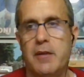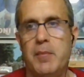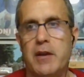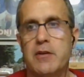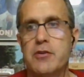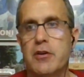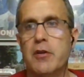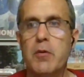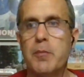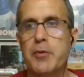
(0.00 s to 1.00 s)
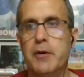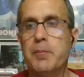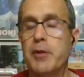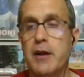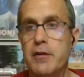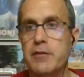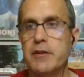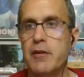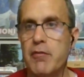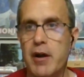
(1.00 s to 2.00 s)
and making sure that we're putting players in
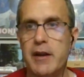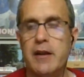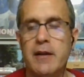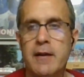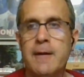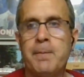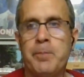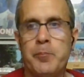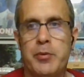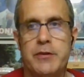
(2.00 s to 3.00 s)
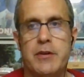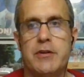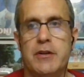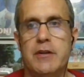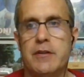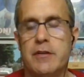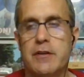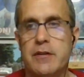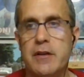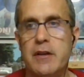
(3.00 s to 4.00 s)
the right position to
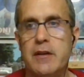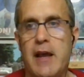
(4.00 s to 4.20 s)
succeed.